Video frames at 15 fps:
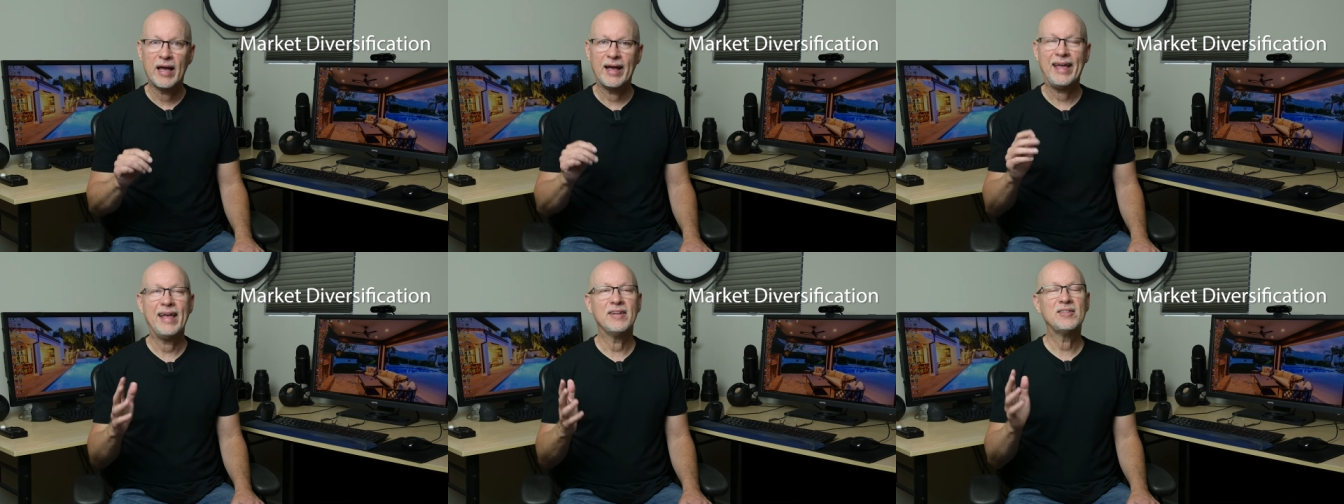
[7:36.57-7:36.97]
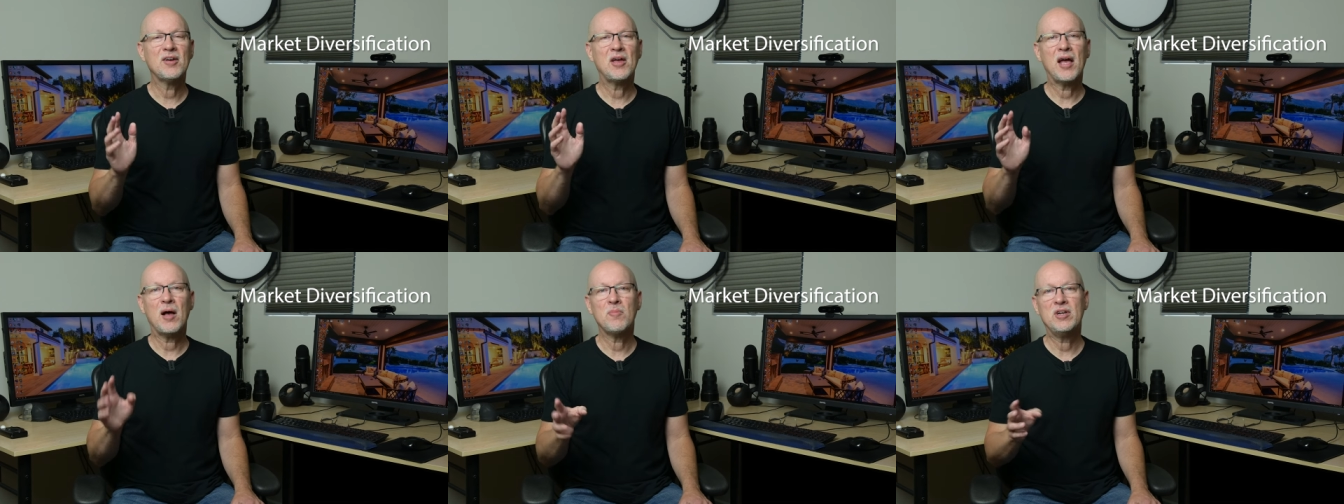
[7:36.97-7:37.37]
I can't
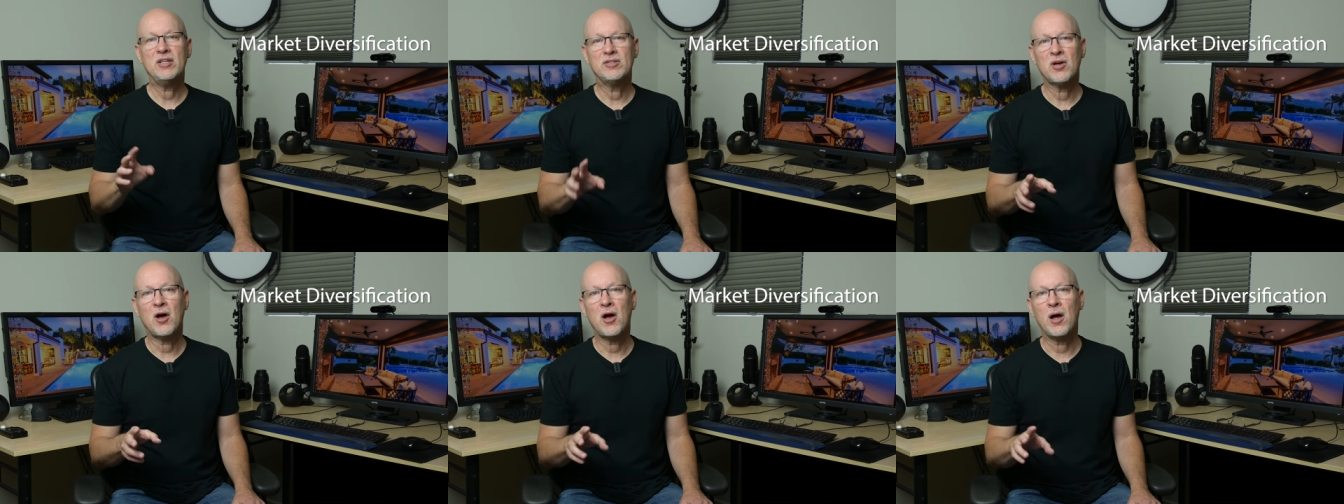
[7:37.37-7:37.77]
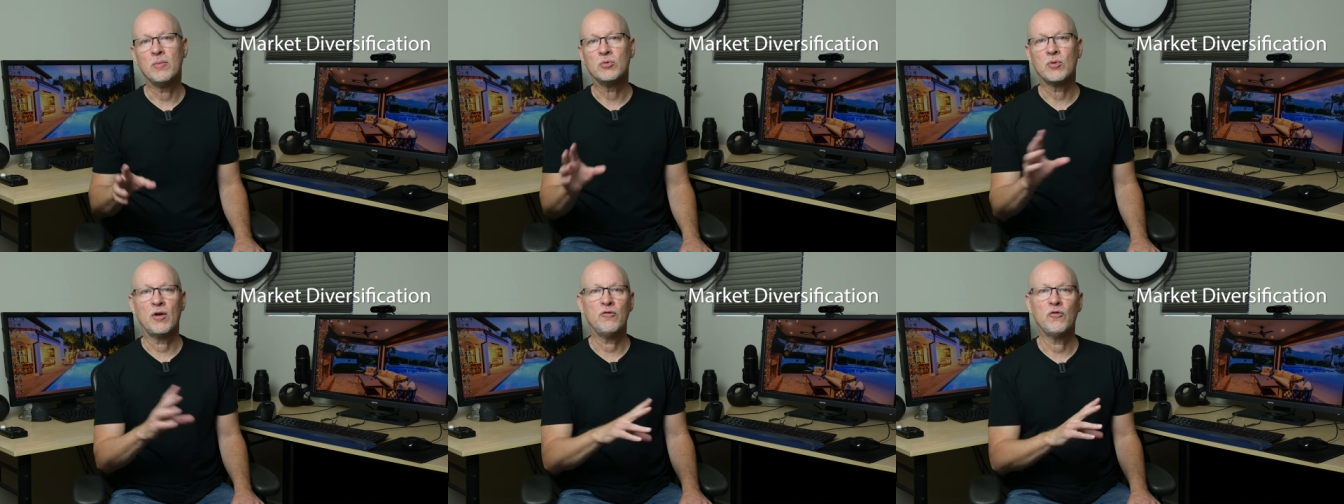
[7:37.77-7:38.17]
tell you how many
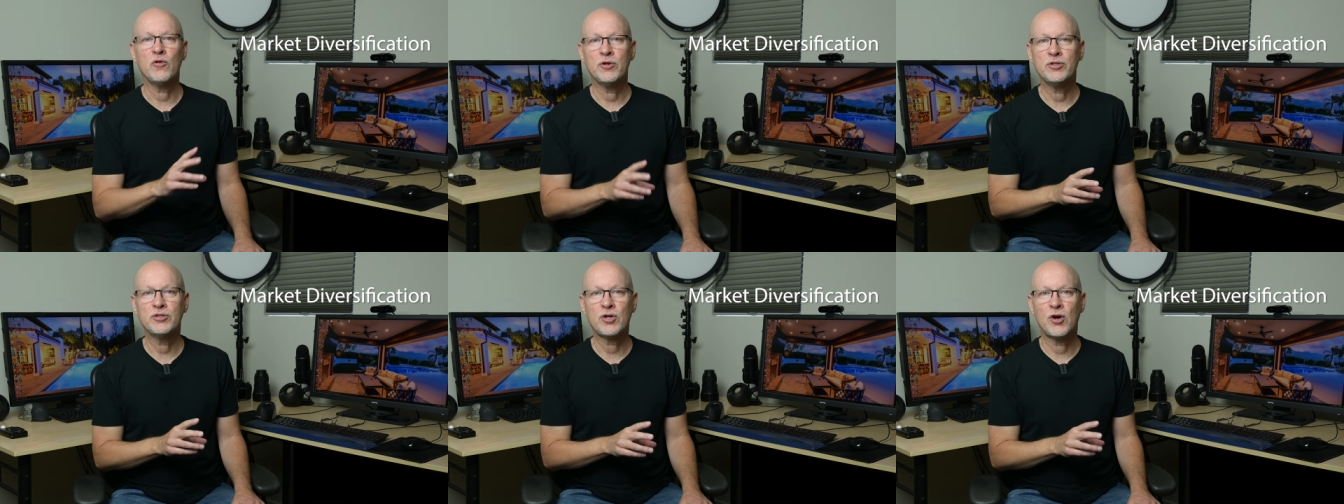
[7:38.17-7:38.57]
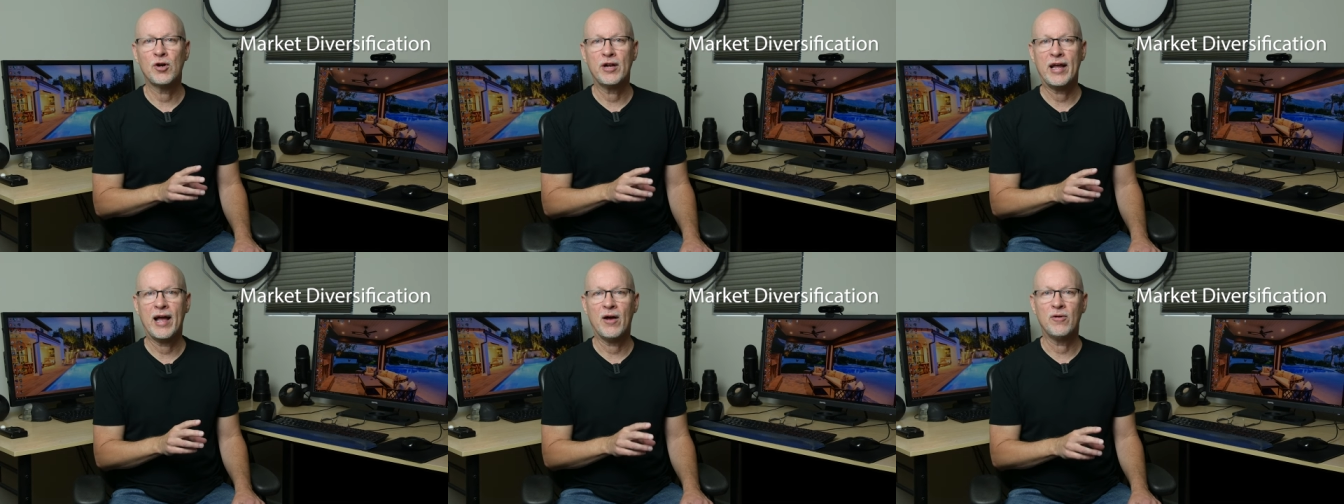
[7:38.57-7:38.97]
times when I first
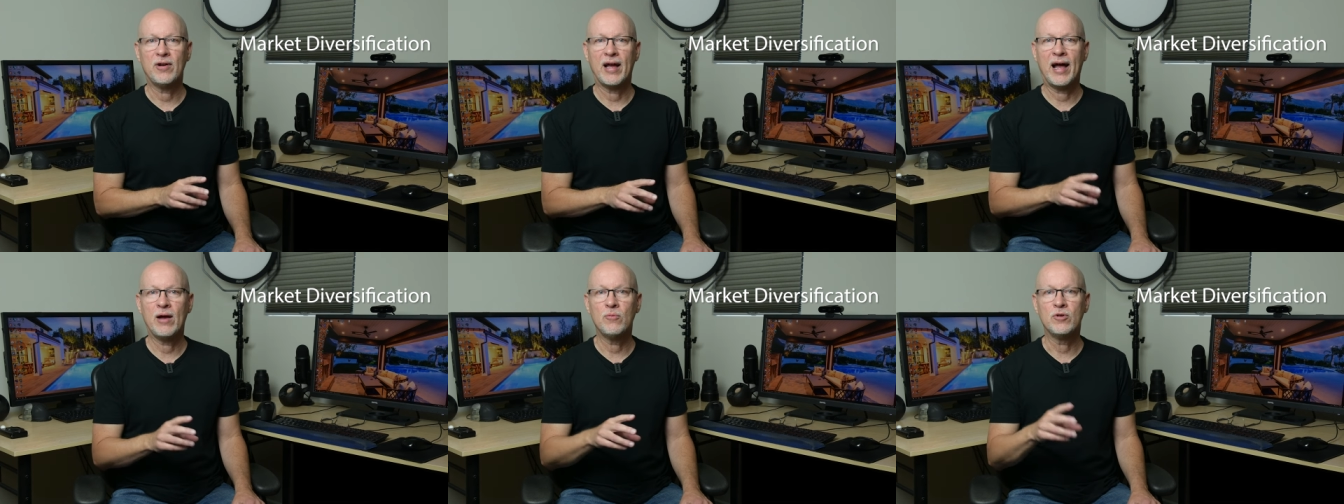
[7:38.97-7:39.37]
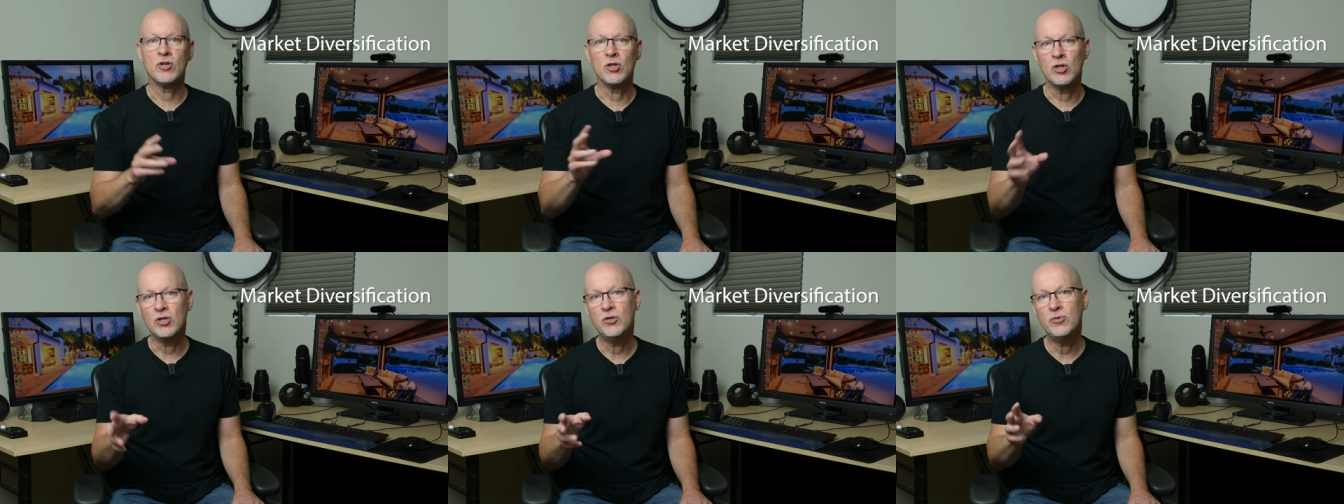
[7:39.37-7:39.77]
started out, I
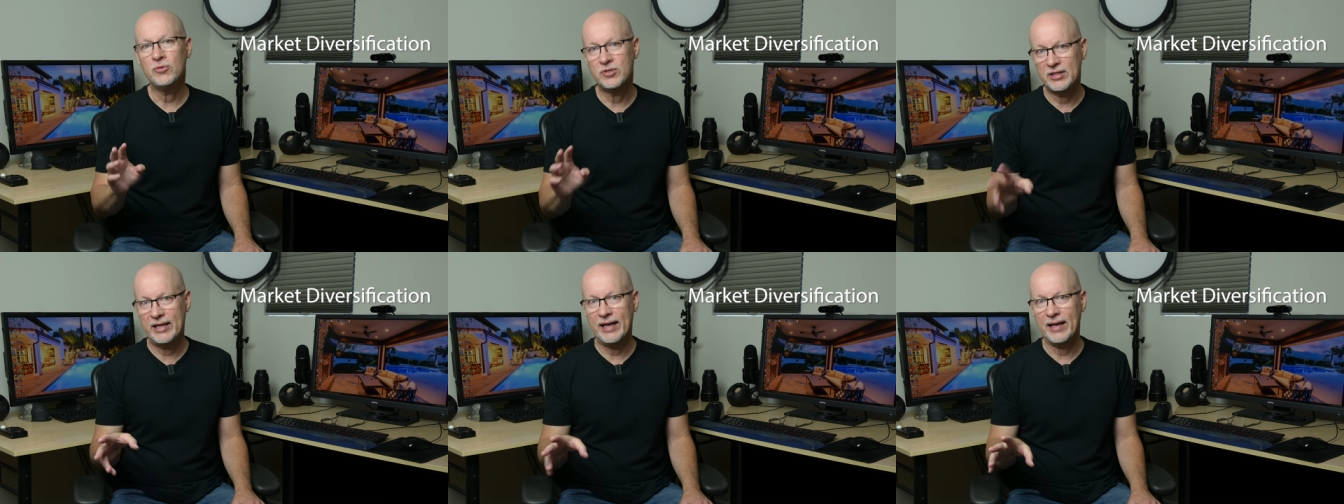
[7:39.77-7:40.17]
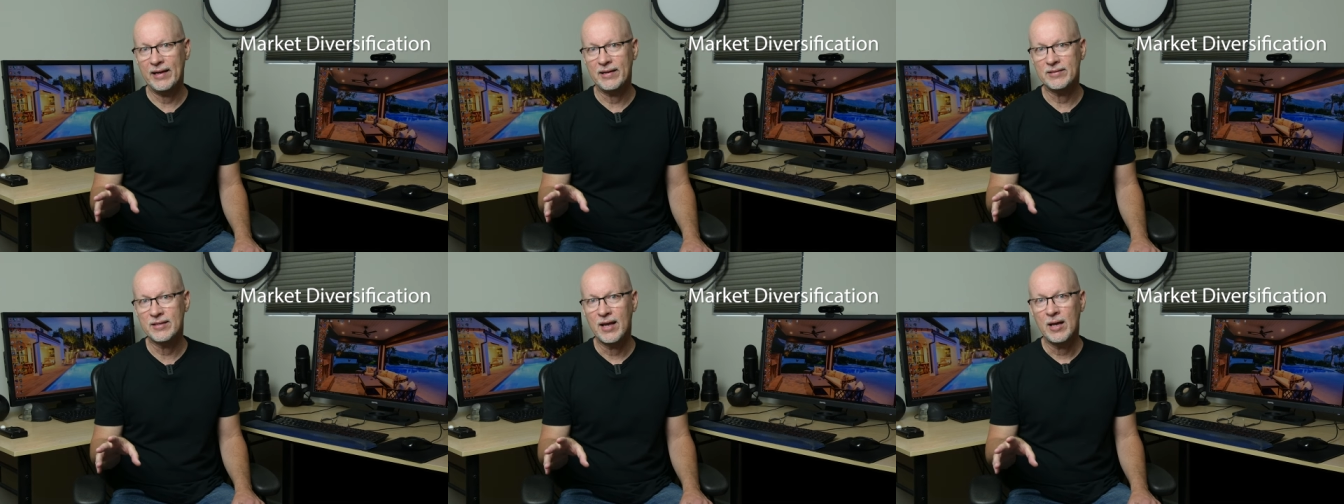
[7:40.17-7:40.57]
would lose
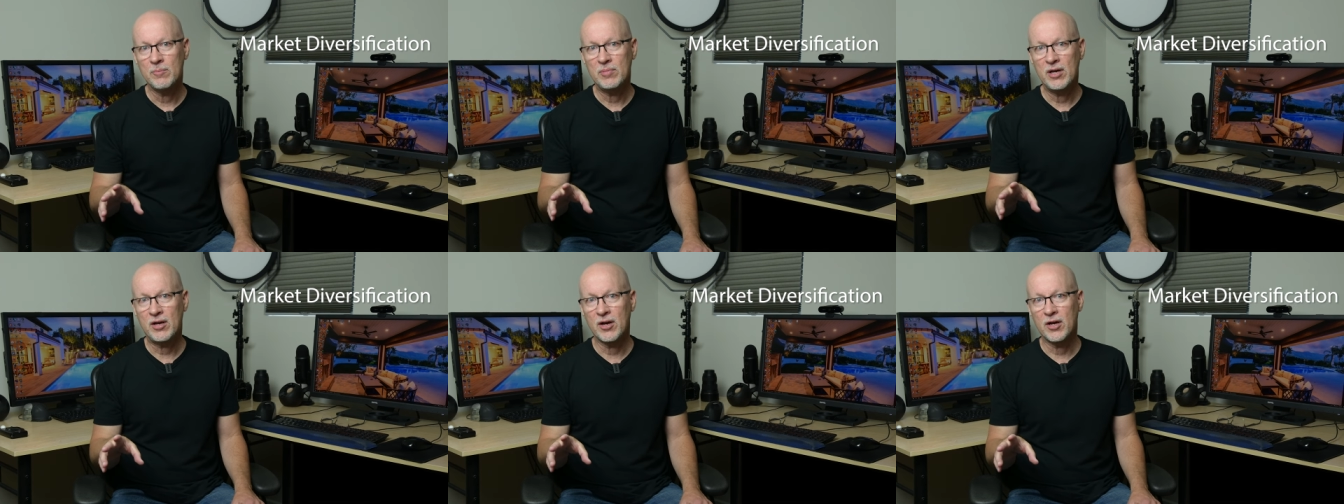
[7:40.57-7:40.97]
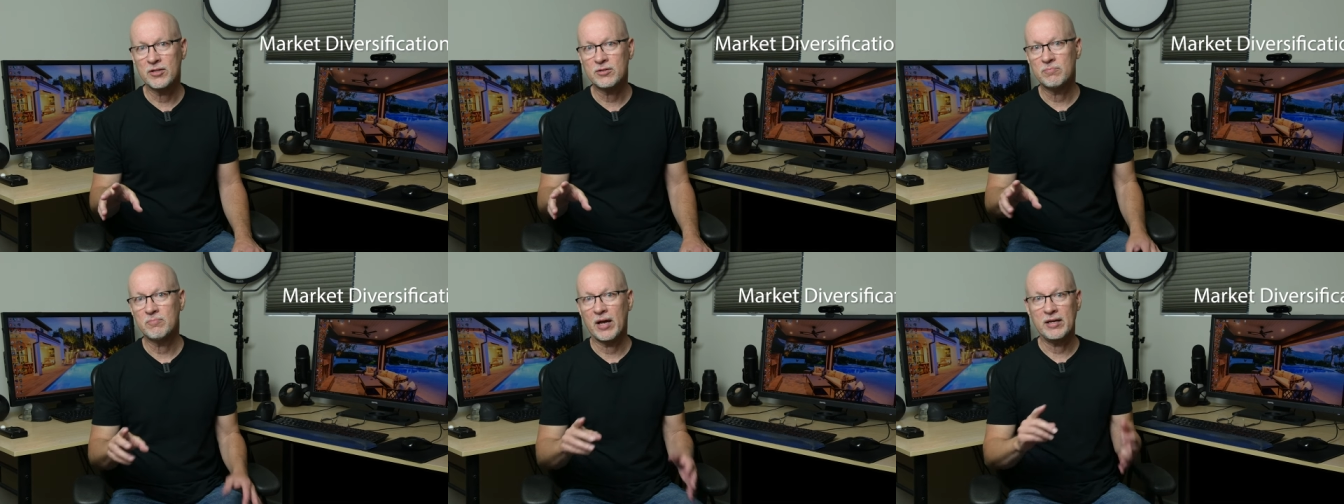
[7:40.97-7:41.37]
gigs
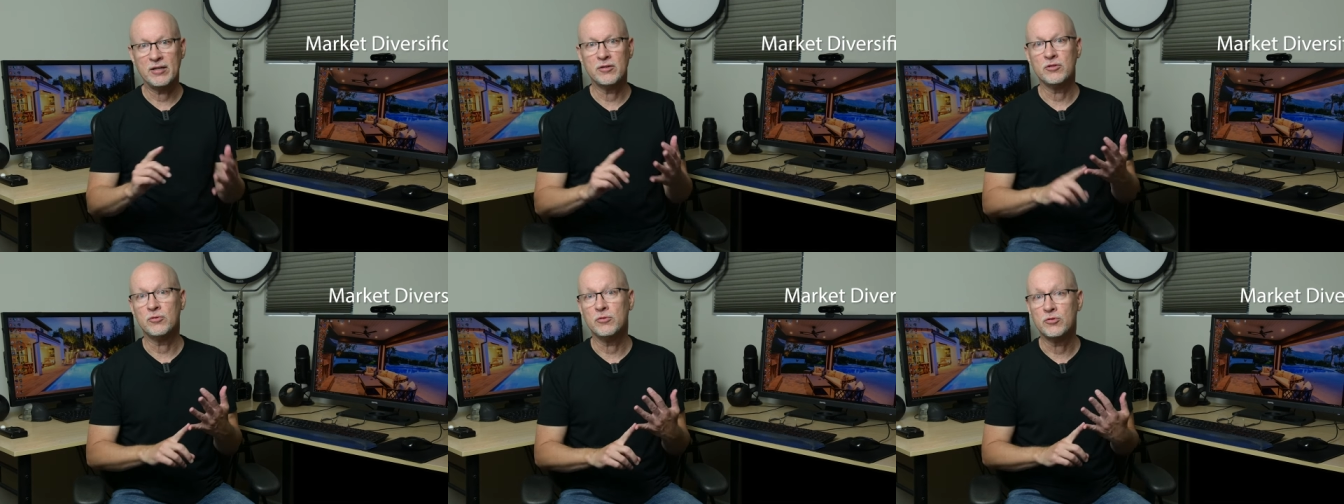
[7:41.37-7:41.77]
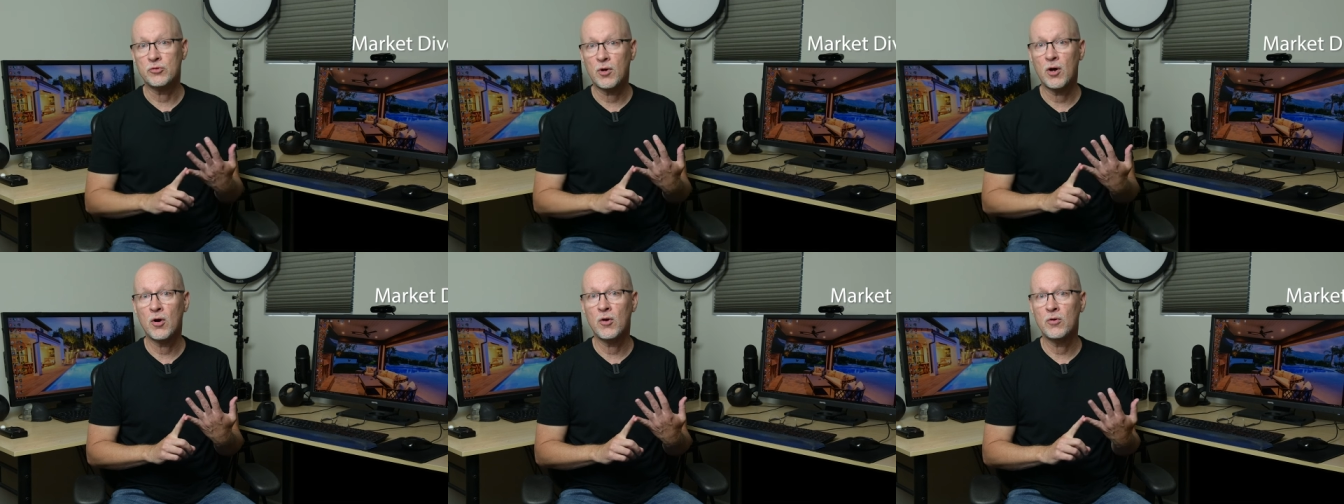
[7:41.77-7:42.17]
because I didn't do
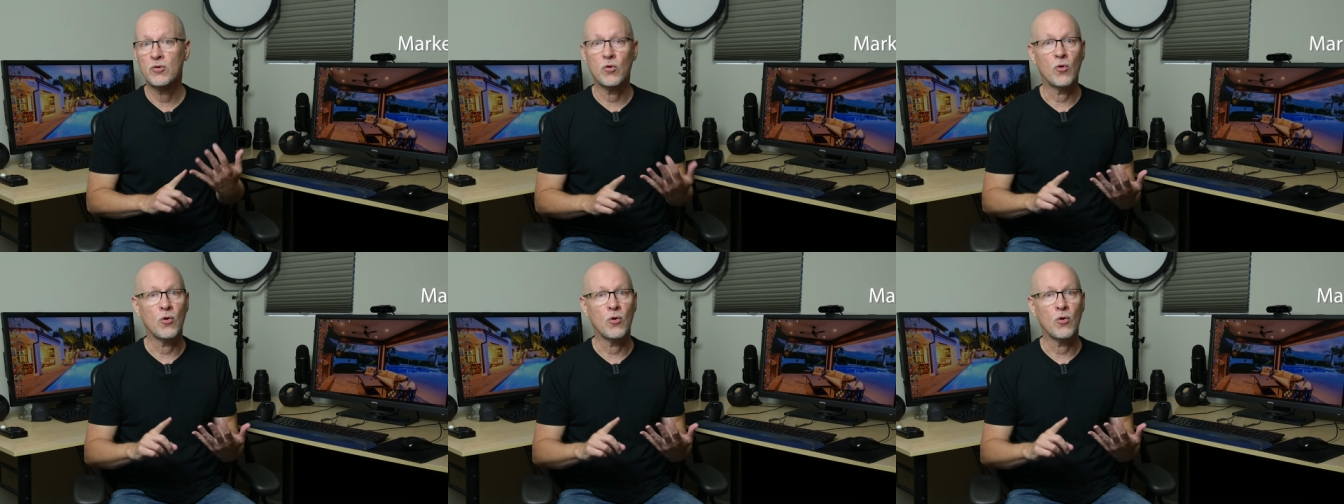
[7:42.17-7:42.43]
drone,